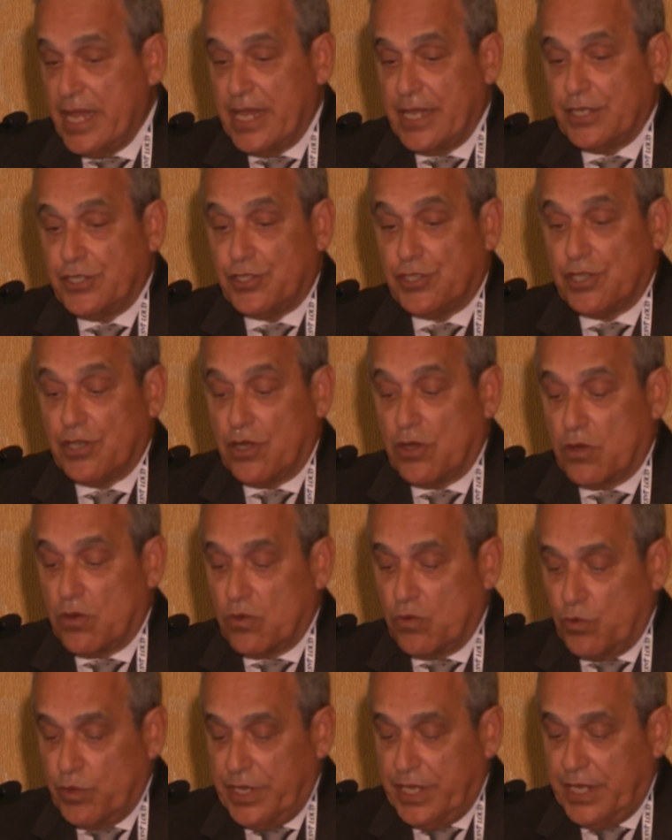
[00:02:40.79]
So
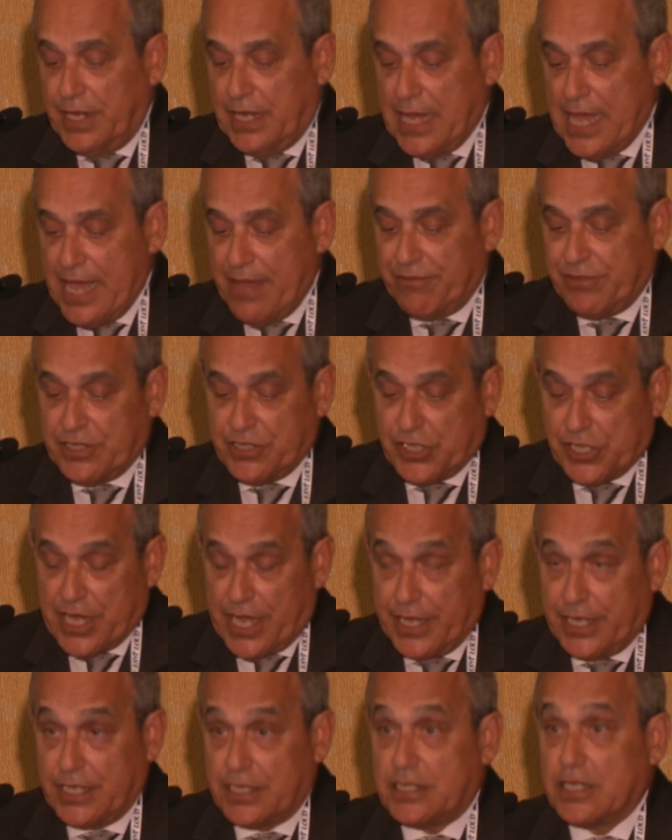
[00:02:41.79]
we have
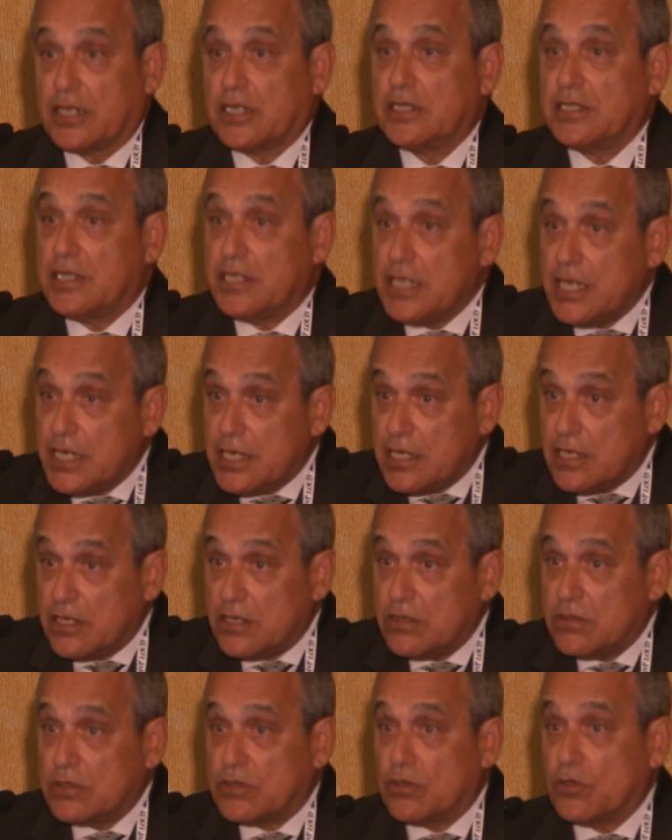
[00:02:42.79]
decided to
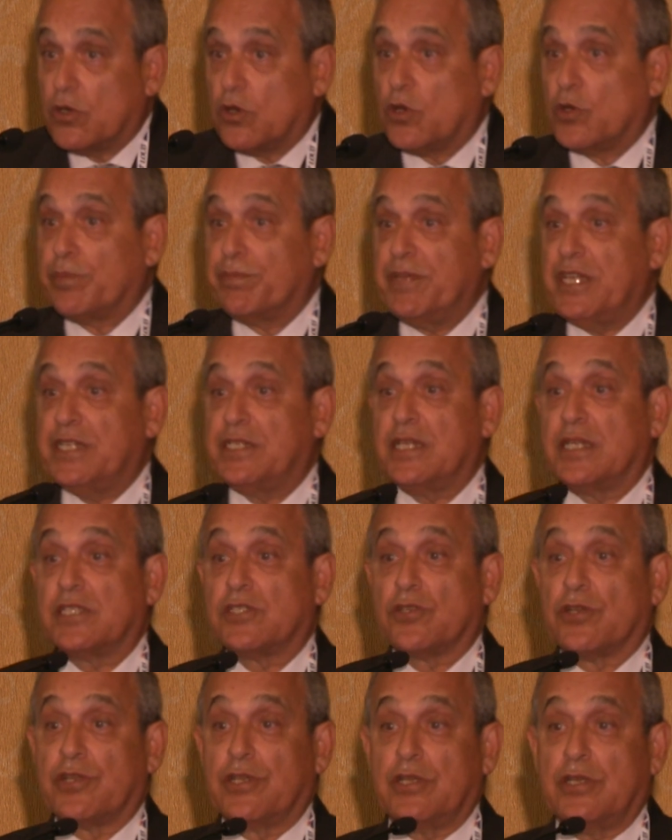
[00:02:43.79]
continue to hold
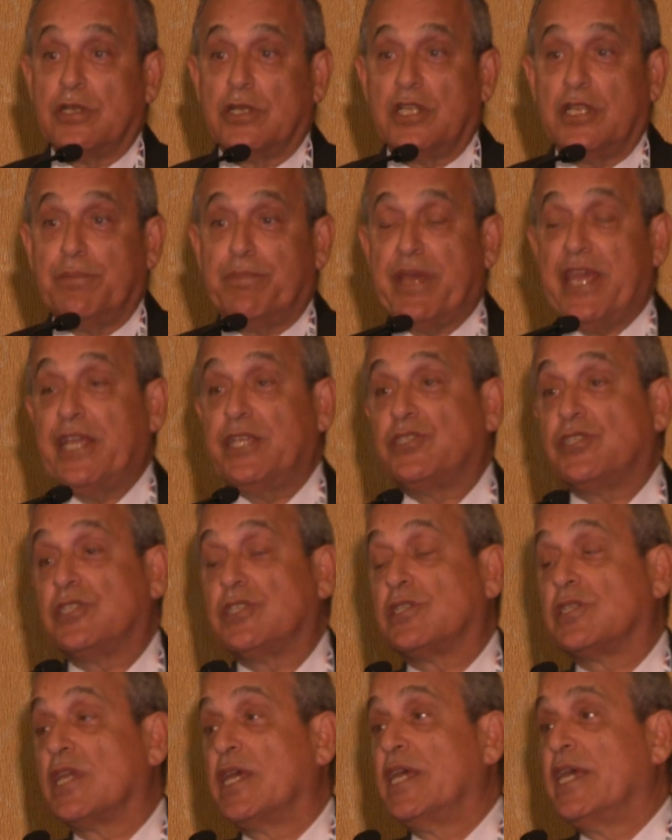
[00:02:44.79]
meetings on a yearly
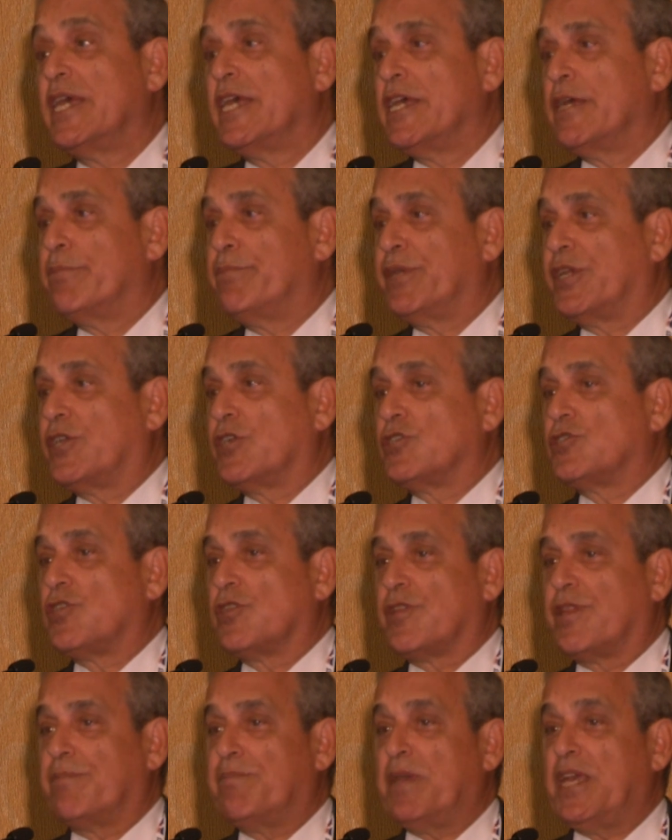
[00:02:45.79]
basis because
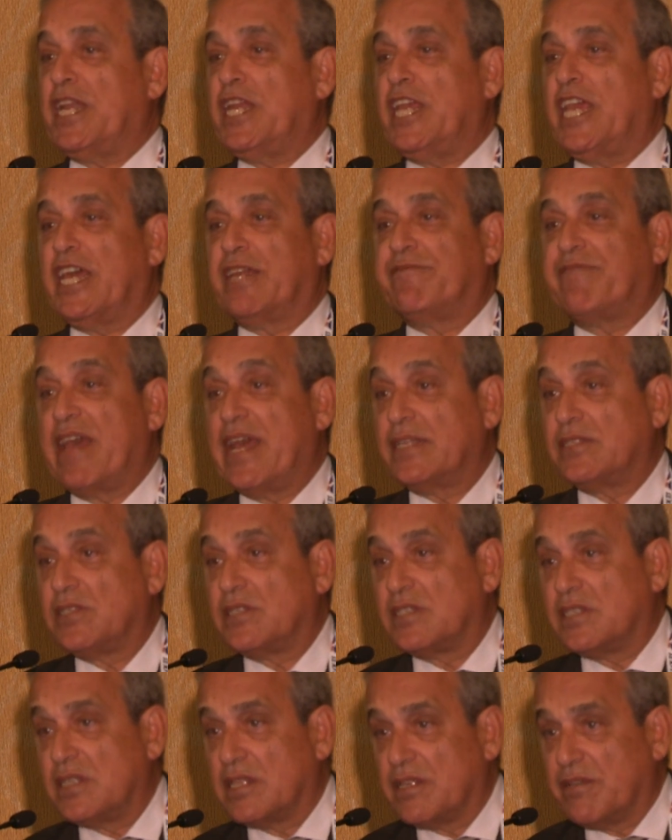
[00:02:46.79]
of the many
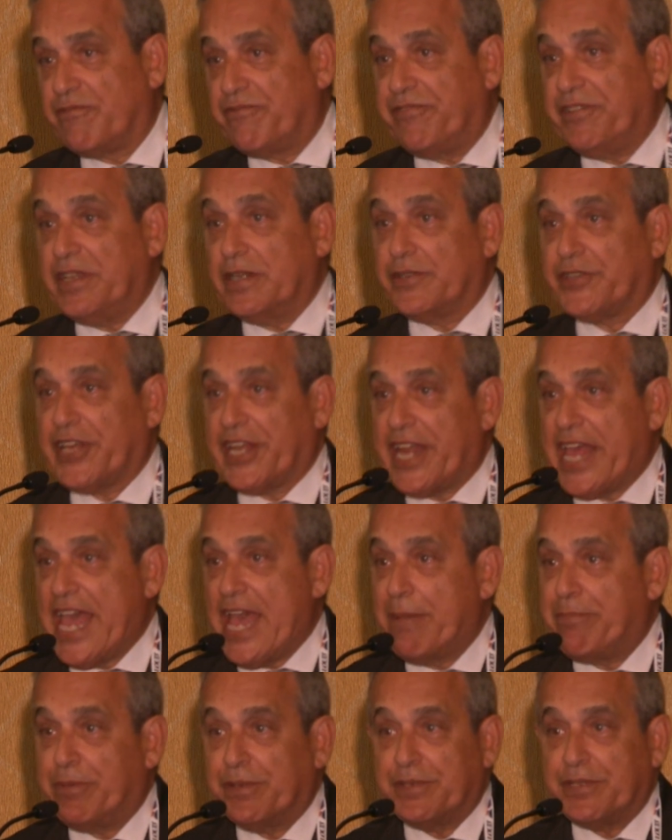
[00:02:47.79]
advances in the field that
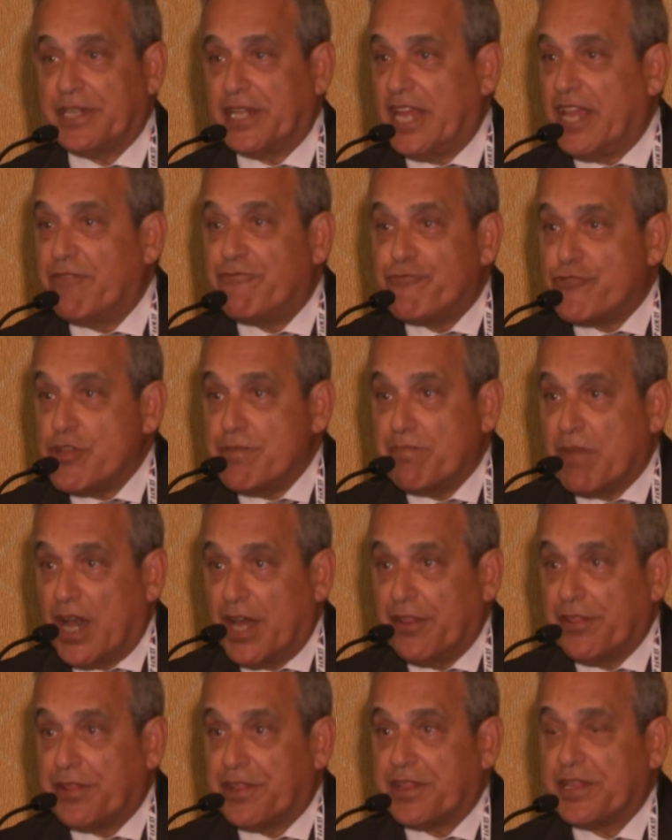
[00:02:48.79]
happen every
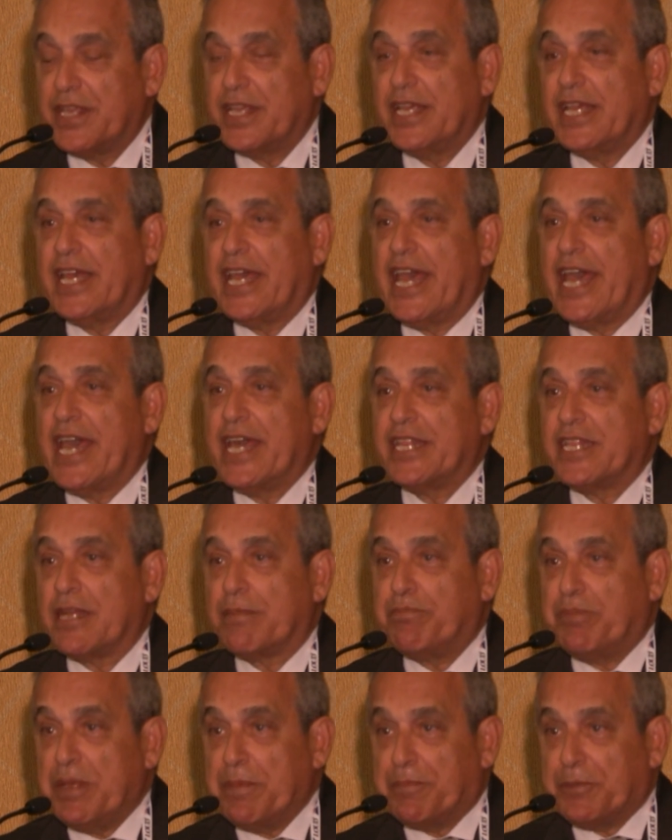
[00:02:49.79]
month and
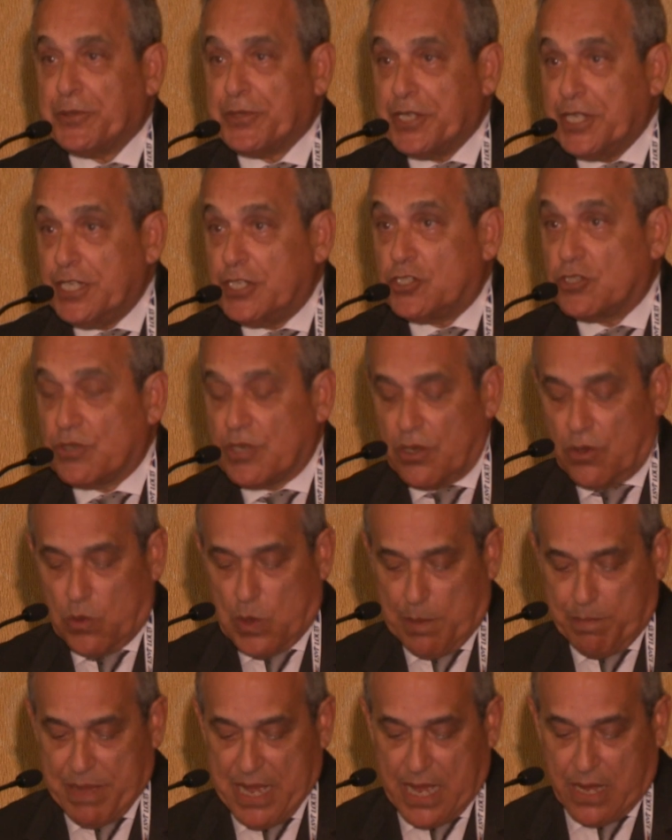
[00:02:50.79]
that people need to
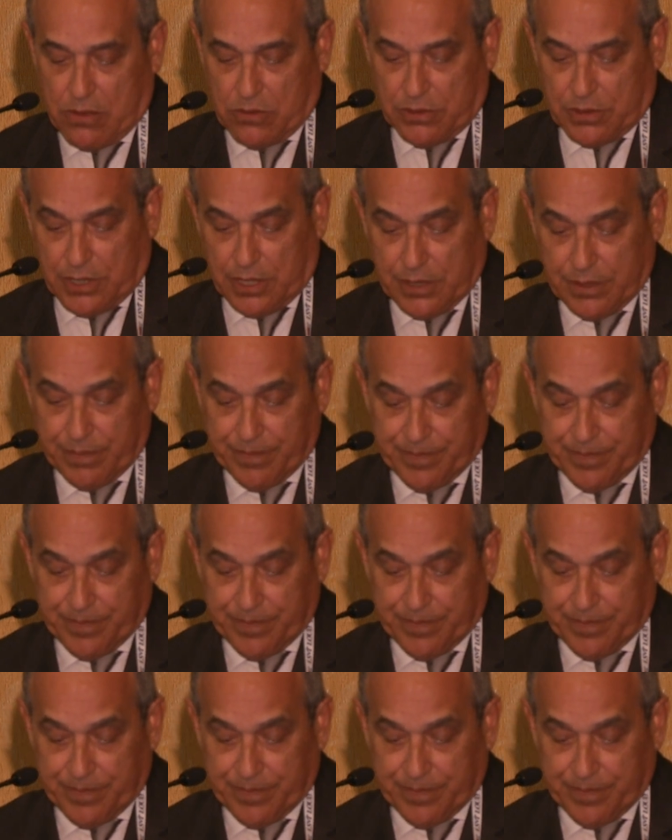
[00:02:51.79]
know about.